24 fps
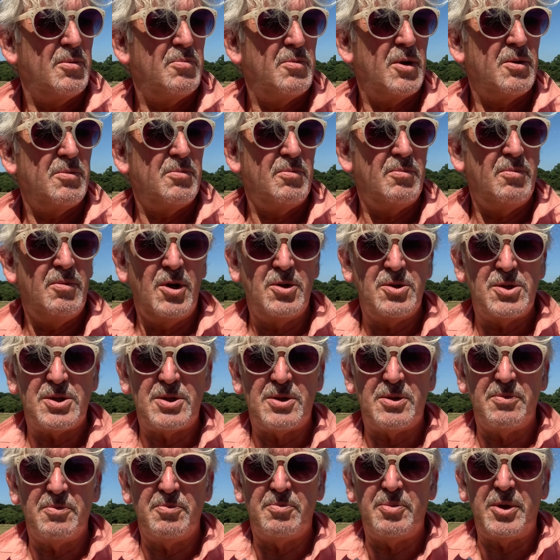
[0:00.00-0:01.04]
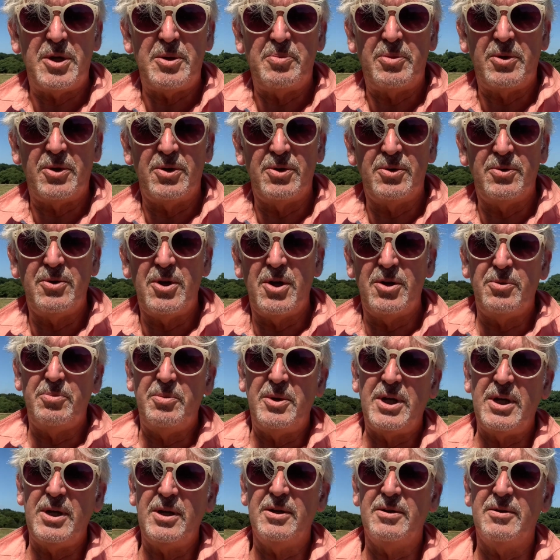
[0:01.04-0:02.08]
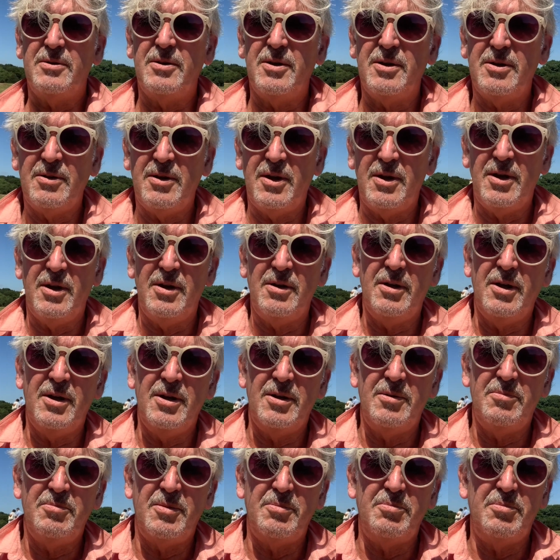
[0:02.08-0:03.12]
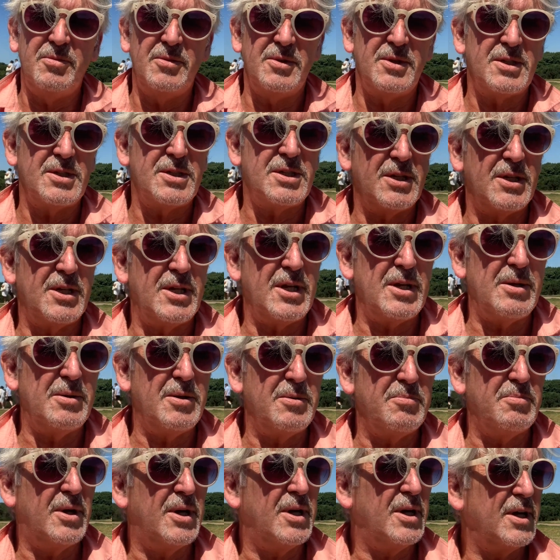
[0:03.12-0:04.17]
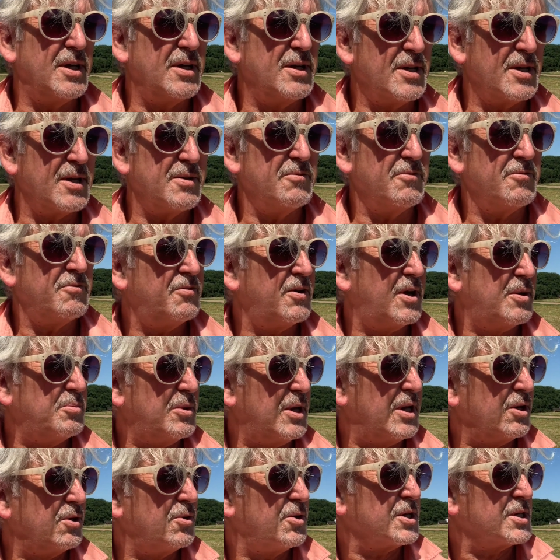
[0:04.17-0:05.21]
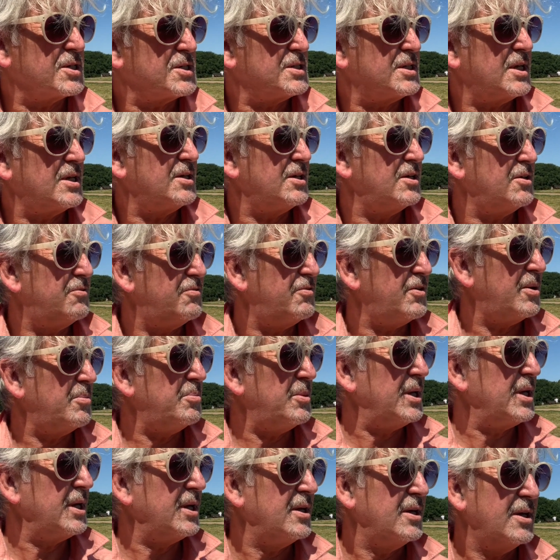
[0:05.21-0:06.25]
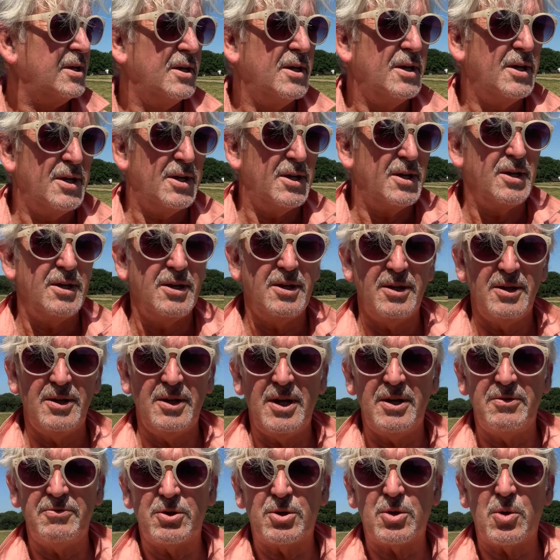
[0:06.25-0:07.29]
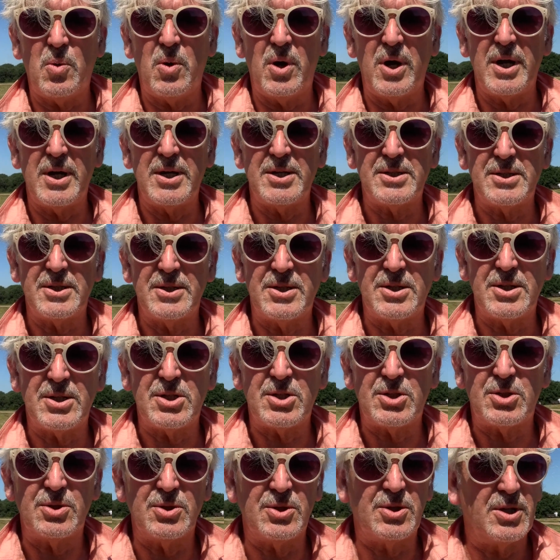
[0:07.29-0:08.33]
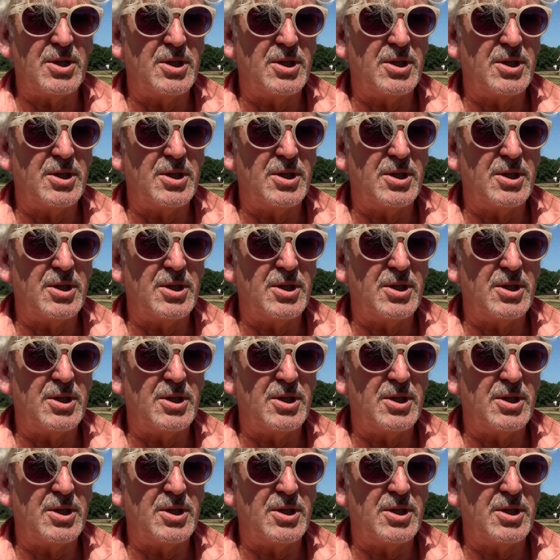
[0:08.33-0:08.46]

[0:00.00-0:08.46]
Most people who know me, certainly my family or extended family, never quite understood